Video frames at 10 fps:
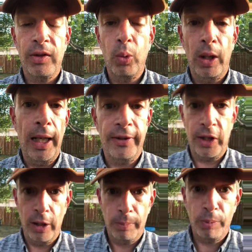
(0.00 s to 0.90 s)
whereas
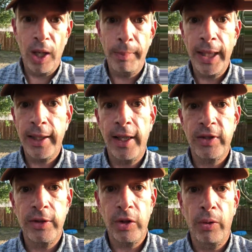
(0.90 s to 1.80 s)
our primate
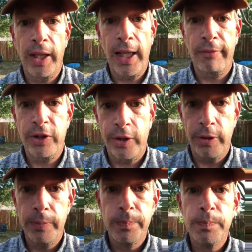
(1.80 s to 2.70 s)
cousins only have 2.